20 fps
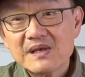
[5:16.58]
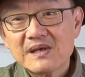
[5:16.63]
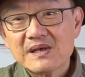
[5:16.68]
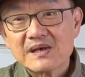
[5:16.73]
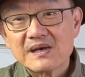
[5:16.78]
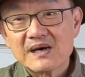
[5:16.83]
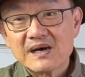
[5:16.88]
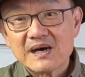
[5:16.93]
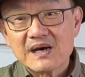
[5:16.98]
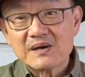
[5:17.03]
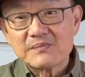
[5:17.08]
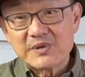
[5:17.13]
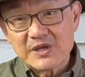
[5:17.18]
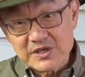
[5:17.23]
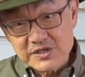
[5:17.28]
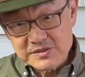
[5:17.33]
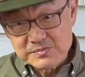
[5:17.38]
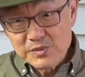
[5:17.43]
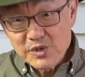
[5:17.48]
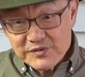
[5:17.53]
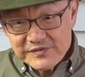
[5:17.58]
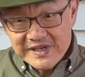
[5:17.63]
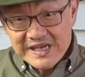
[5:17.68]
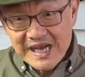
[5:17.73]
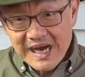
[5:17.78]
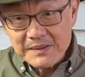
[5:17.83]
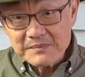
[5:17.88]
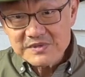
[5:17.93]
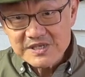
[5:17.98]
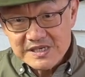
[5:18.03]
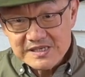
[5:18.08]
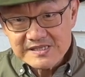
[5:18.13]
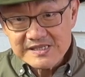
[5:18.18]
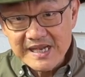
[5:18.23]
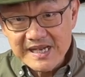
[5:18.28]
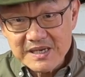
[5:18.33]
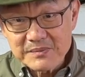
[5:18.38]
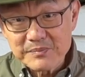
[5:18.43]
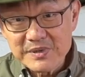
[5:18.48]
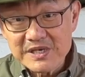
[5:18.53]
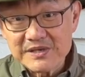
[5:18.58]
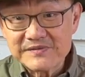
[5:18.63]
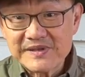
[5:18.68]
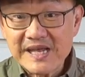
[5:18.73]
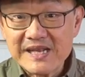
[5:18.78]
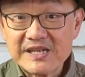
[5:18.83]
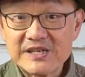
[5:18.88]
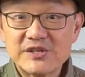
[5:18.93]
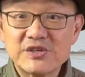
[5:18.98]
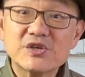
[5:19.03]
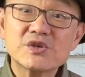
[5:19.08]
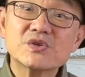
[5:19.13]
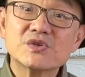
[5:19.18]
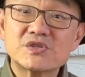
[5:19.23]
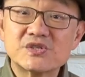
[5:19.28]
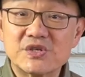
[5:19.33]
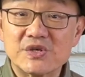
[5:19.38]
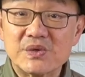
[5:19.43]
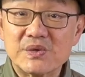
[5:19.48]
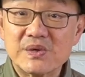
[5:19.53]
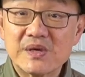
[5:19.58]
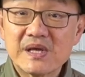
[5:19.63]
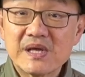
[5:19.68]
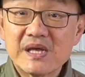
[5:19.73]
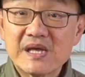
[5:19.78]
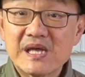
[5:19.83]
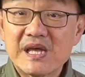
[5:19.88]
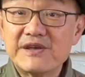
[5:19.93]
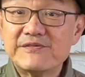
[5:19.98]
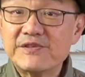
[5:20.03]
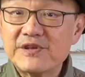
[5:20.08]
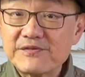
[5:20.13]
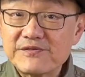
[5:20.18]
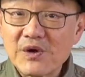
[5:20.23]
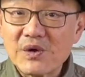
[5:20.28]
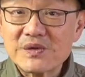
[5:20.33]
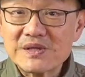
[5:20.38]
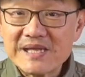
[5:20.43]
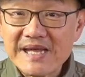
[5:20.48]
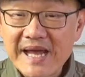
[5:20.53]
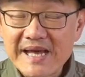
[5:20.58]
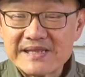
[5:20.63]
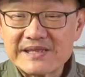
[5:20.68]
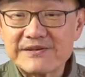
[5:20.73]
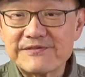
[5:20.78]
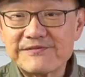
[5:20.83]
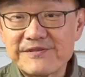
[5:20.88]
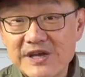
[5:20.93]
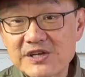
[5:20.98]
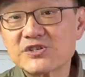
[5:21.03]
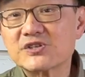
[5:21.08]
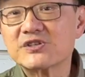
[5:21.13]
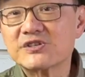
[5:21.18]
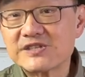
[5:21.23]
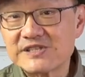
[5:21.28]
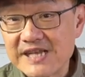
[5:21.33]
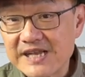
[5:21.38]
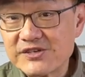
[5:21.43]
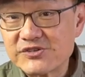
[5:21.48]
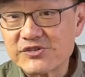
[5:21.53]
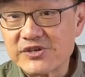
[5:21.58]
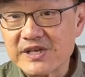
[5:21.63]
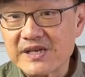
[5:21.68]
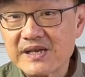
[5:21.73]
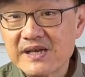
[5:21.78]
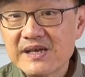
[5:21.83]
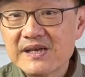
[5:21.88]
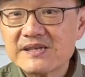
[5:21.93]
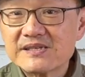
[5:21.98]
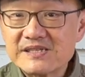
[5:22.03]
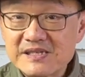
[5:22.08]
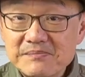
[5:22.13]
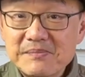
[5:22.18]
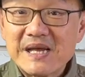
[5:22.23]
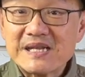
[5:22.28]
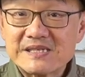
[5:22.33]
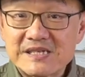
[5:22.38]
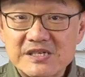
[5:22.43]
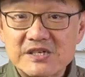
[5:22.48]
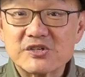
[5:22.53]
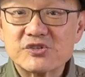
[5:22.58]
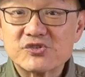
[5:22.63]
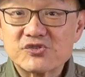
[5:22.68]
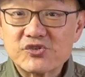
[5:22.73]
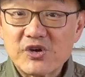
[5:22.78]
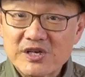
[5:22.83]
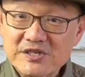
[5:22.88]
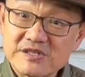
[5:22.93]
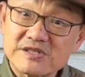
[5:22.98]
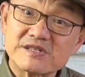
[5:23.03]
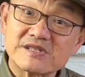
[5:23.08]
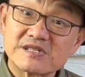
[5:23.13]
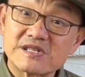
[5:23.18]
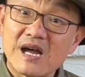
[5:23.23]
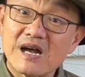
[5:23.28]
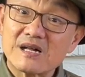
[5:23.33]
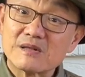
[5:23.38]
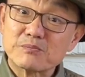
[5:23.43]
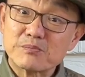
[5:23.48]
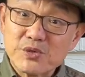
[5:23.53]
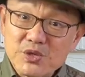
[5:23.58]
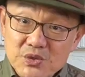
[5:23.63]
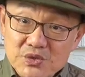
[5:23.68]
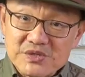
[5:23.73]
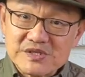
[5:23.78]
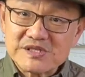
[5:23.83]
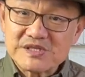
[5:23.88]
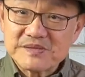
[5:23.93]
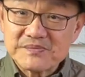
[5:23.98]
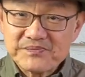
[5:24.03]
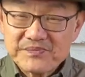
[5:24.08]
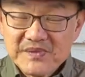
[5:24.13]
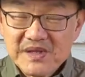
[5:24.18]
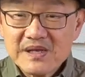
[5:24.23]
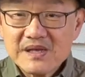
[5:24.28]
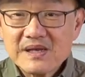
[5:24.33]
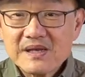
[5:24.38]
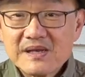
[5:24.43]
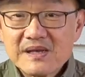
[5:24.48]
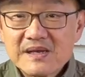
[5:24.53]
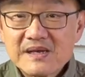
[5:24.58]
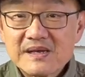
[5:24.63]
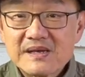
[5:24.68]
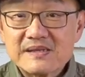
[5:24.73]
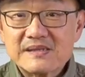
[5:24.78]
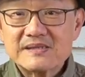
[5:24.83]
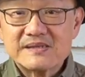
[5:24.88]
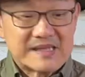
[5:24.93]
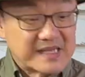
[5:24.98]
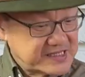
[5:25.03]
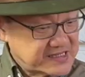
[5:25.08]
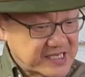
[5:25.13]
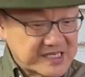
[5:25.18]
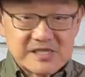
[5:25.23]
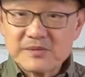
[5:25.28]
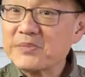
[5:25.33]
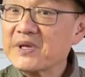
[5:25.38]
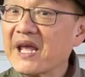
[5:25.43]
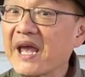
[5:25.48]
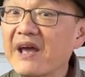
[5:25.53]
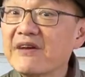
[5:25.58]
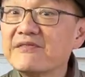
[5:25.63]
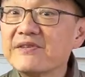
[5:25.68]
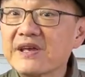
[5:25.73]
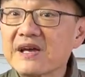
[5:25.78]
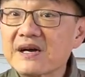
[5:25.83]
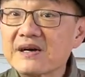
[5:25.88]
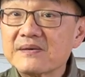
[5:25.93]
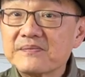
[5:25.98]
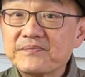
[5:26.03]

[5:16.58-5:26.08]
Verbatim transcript: Uh, because moving up does take a bit of getting used to if you've only had the fashion-centric cemented construction style boots. They tend to be heavier.